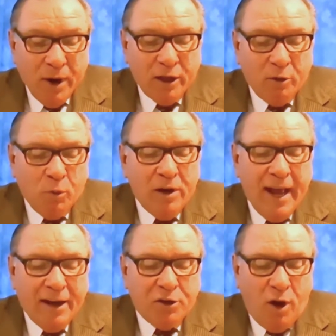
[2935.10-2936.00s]
Brethren, we're
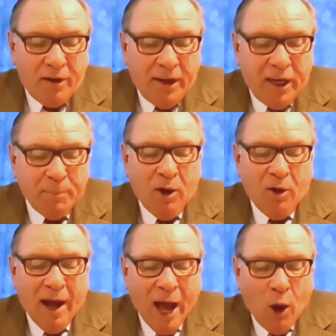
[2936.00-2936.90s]
not talking
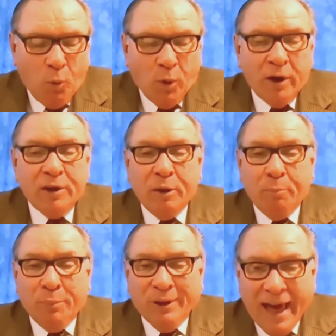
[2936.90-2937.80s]
about outward
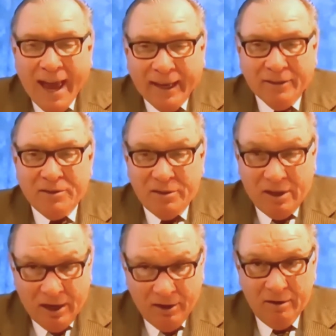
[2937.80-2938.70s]

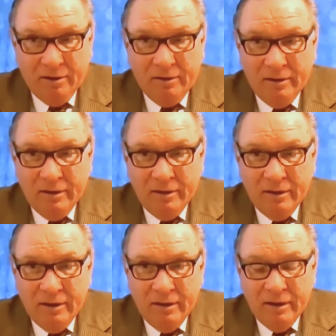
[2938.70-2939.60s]
compliance here.
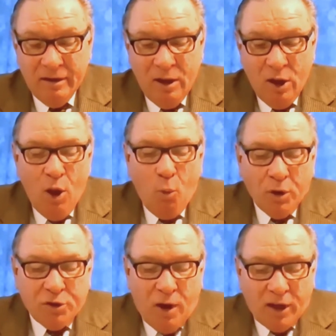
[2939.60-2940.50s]

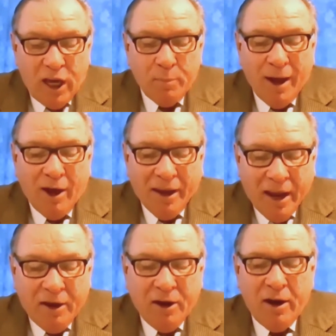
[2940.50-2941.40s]
We're talking
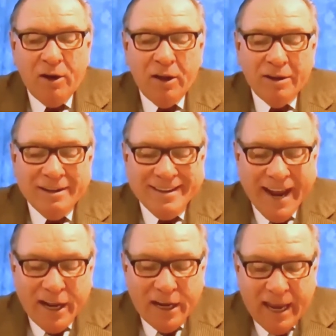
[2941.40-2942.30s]
about inner
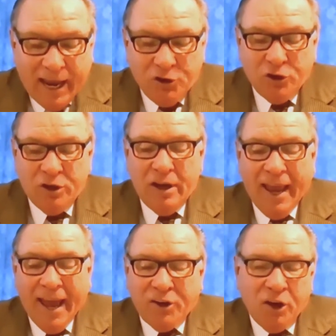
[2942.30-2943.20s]

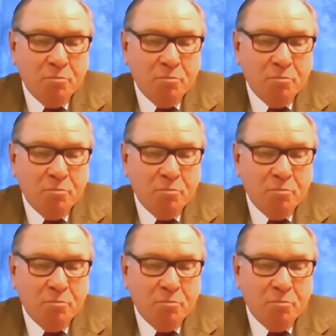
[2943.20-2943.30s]
dedication and